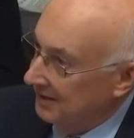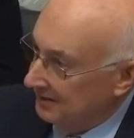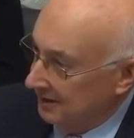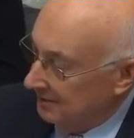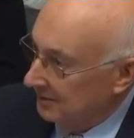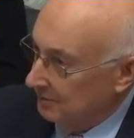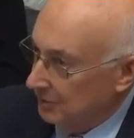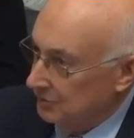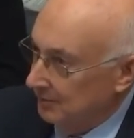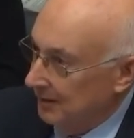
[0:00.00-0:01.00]
like like the
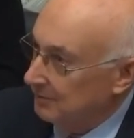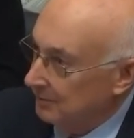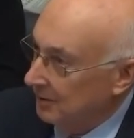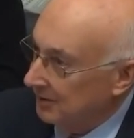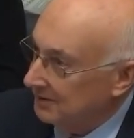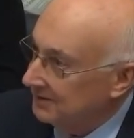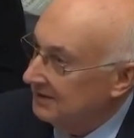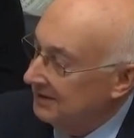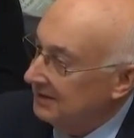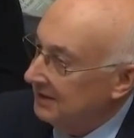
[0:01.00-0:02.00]
commercial paper market
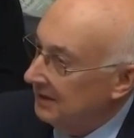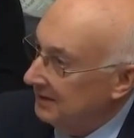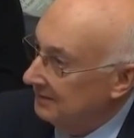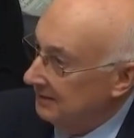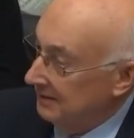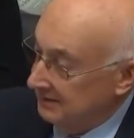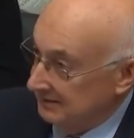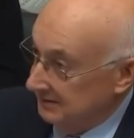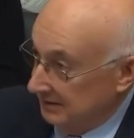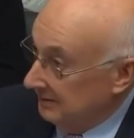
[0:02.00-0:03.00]
uh,
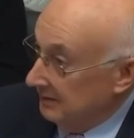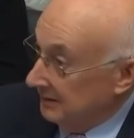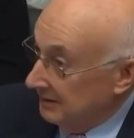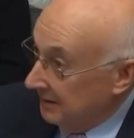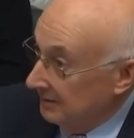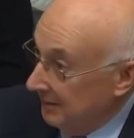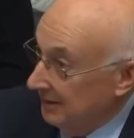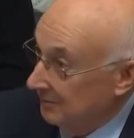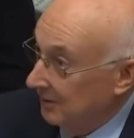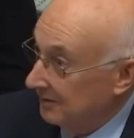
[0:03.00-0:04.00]
and, and, and, and the
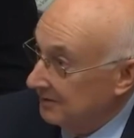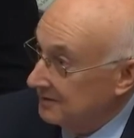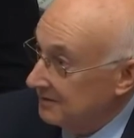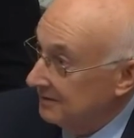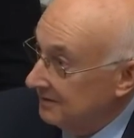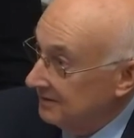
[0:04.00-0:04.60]
bank markets.